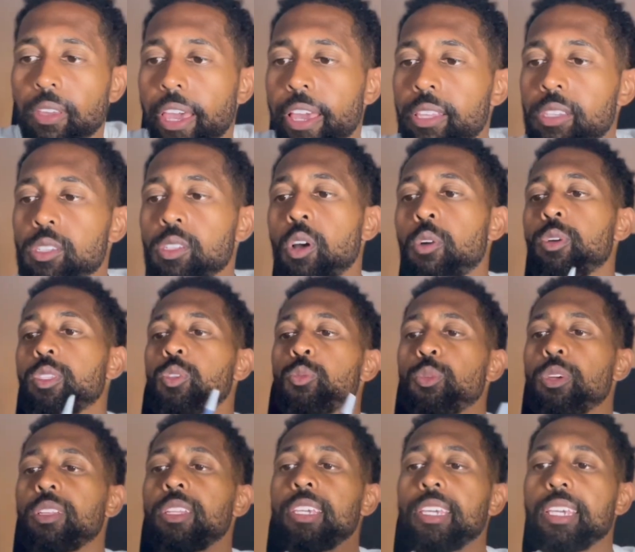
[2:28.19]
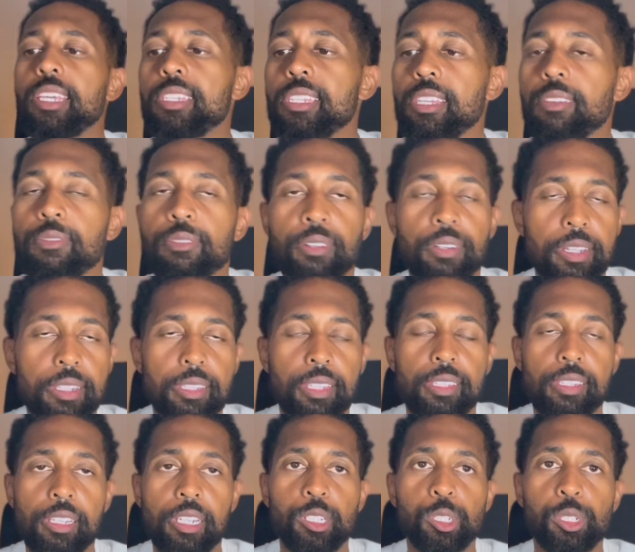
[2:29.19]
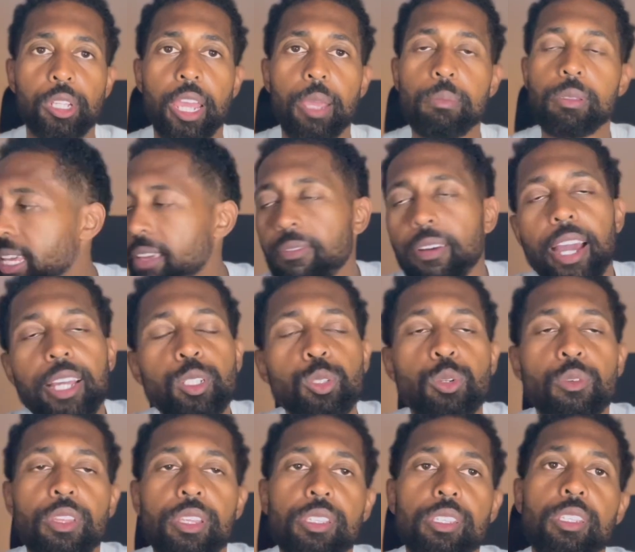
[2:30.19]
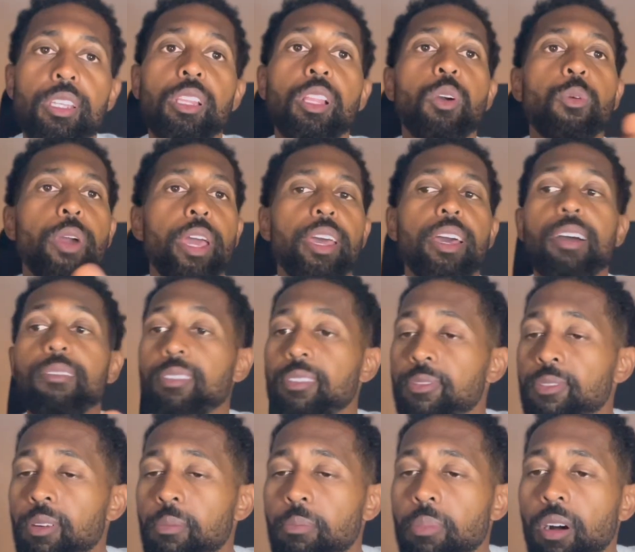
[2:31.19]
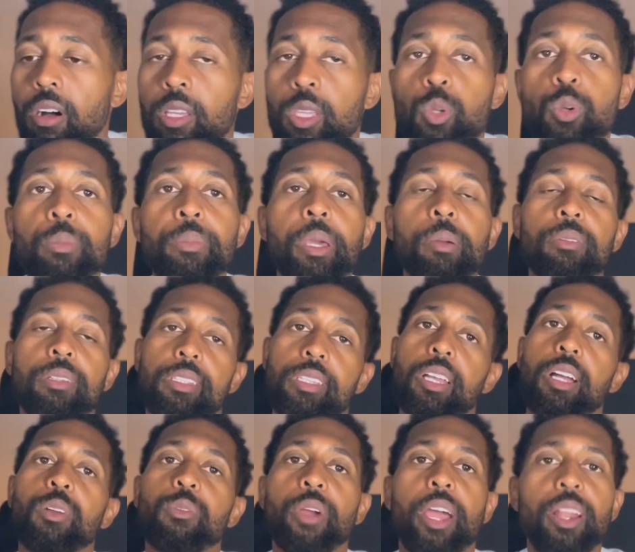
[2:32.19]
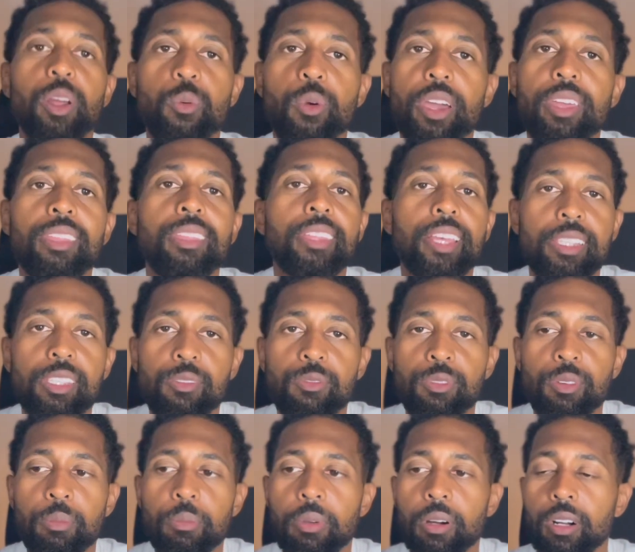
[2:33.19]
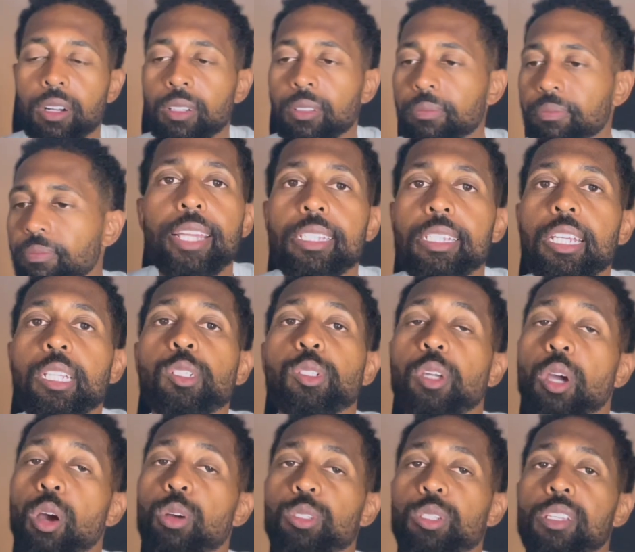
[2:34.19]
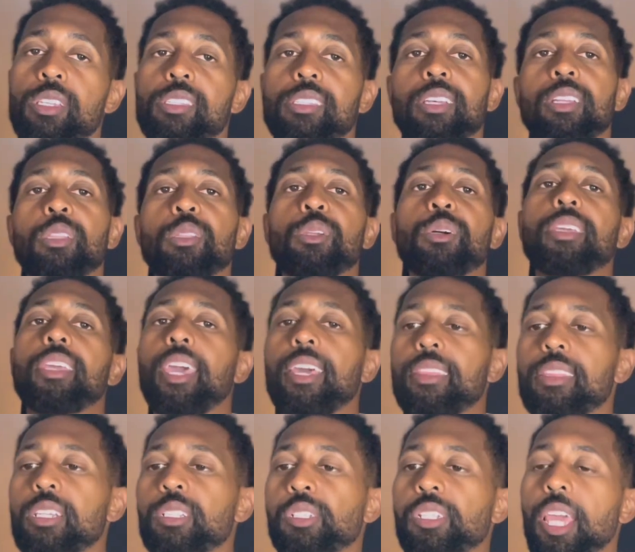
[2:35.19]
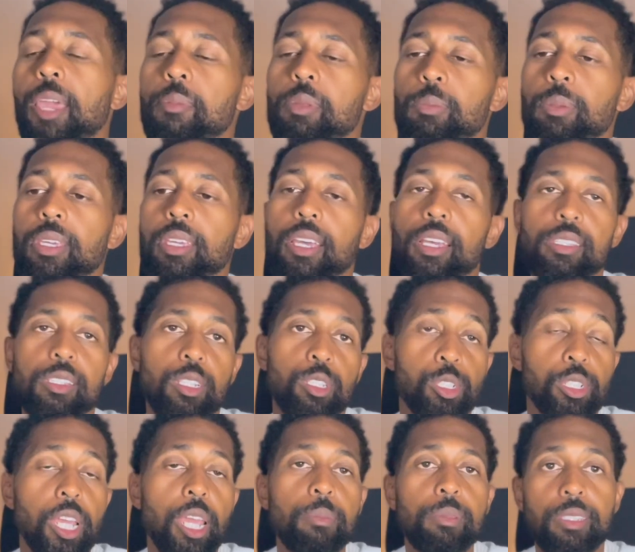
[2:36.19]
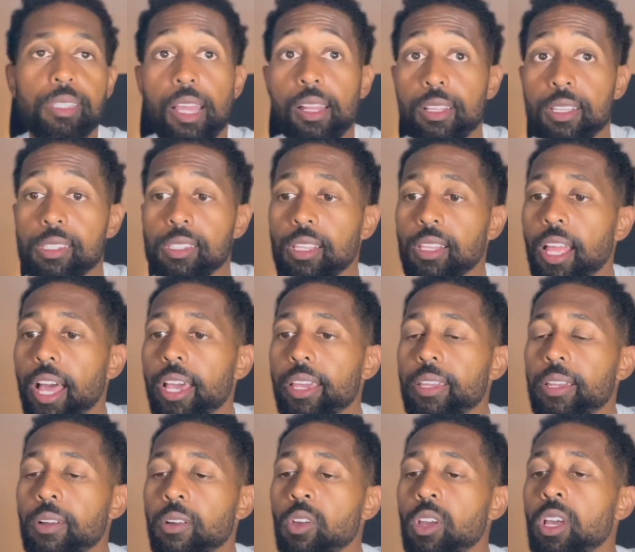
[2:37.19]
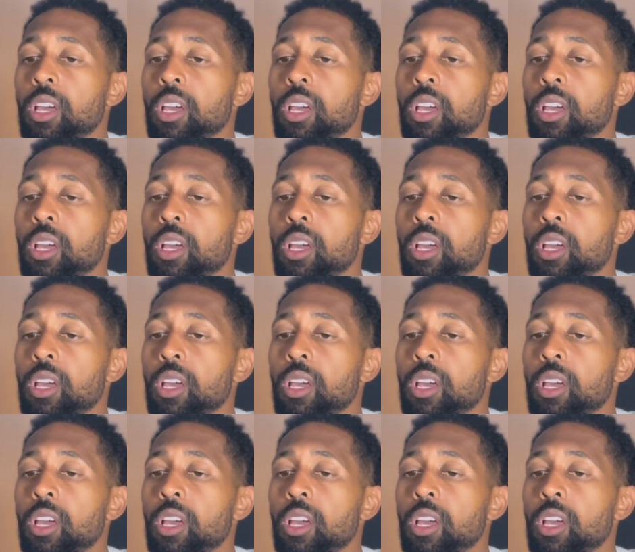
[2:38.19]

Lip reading: So it's really easy for us to see shapes. If I drew the silhouette of a football, you would be able to tell right away that that's a football. I teach coaches to look at the shapes because the shapes tell us a lot here.